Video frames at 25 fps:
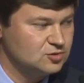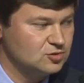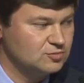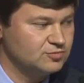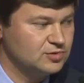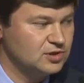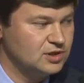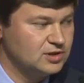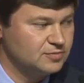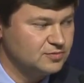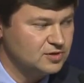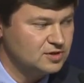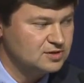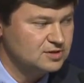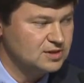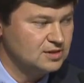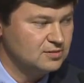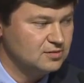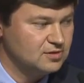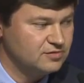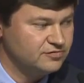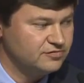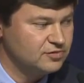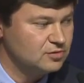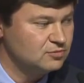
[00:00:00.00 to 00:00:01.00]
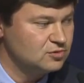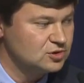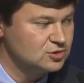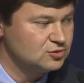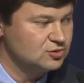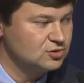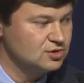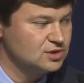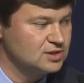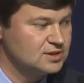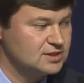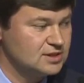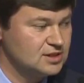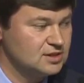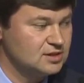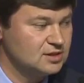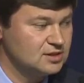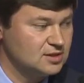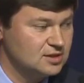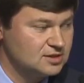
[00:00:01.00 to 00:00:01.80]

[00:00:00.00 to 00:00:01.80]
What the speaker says: All the people, all the